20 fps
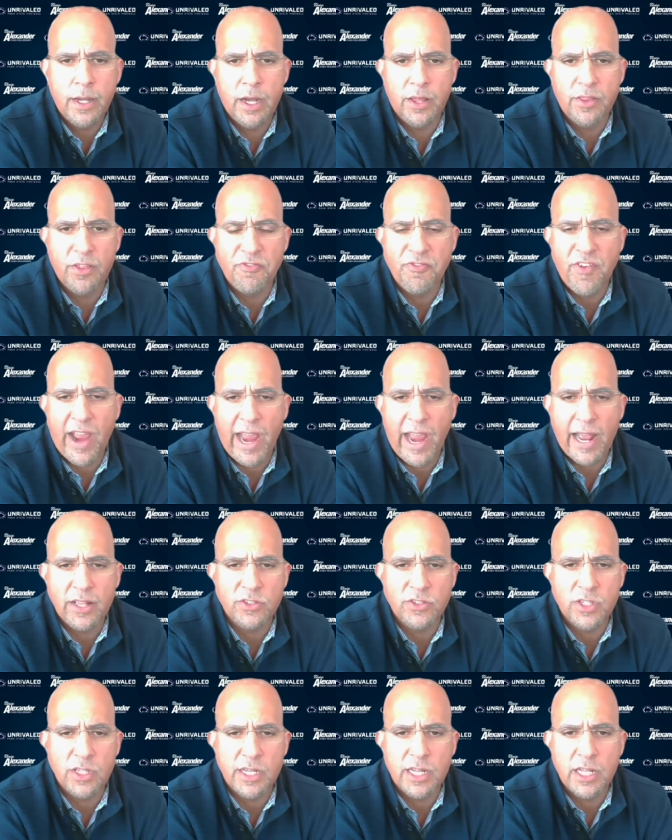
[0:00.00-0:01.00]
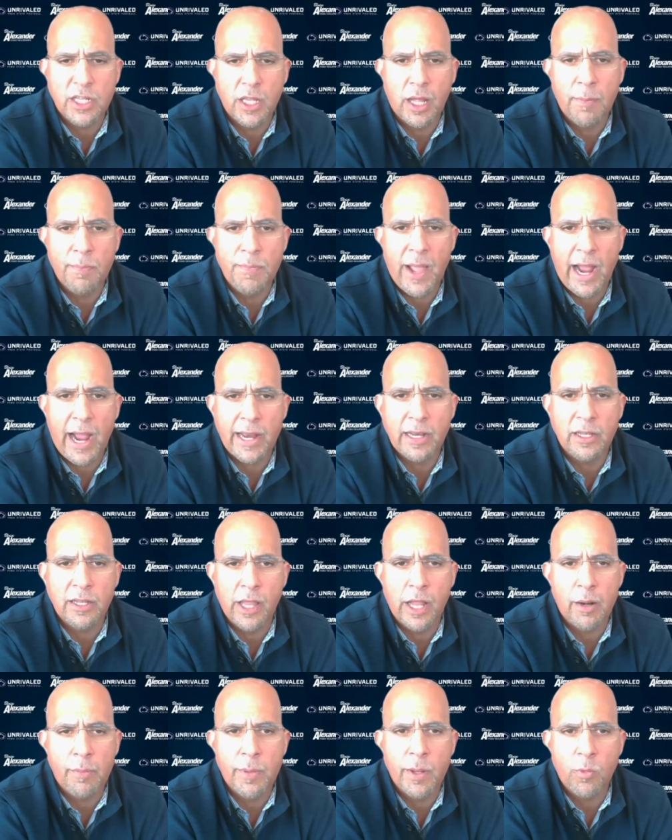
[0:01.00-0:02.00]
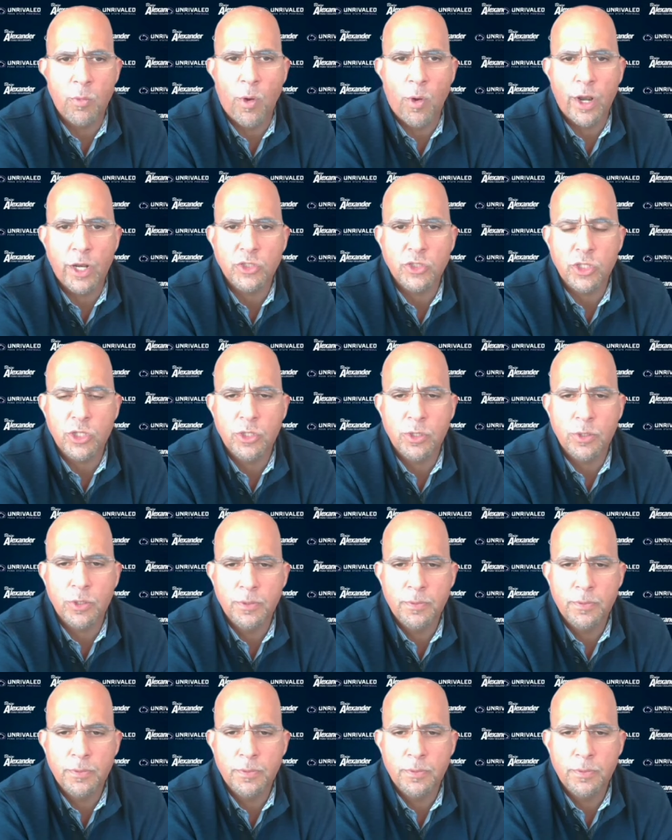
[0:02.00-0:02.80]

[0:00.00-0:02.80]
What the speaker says: the fans and the alumni and the Letterman want us to do.